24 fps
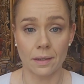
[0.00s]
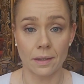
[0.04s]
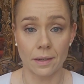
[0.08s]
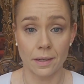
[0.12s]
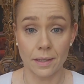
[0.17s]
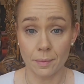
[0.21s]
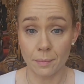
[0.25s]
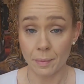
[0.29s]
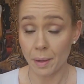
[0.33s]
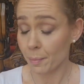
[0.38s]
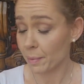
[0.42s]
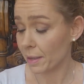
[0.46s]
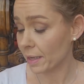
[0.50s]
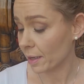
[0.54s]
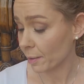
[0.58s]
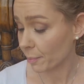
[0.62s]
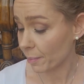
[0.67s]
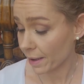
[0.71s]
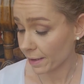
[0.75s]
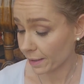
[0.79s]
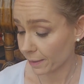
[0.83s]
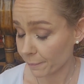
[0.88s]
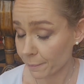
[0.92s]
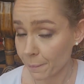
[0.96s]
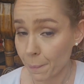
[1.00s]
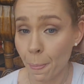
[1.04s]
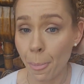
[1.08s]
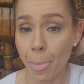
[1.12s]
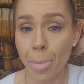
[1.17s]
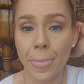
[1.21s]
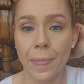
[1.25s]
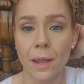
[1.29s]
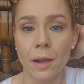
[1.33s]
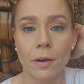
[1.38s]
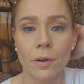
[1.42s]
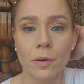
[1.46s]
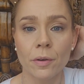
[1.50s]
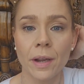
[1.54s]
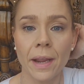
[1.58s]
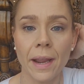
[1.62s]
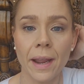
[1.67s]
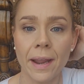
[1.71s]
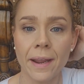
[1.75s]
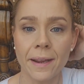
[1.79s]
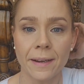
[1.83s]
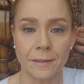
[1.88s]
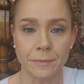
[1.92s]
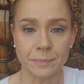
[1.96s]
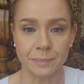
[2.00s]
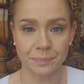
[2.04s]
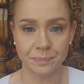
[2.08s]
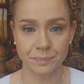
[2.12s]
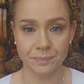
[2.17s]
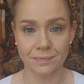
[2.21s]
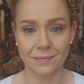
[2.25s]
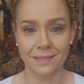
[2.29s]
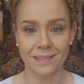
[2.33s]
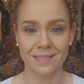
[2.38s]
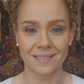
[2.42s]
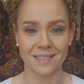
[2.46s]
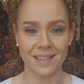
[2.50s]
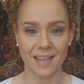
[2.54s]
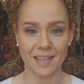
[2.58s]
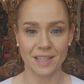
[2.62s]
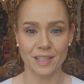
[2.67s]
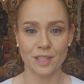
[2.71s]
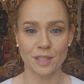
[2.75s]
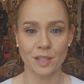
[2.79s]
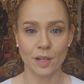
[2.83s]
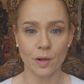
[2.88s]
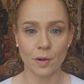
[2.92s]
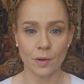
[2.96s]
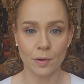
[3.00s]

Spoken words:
In my makeup bag. Okay, like so.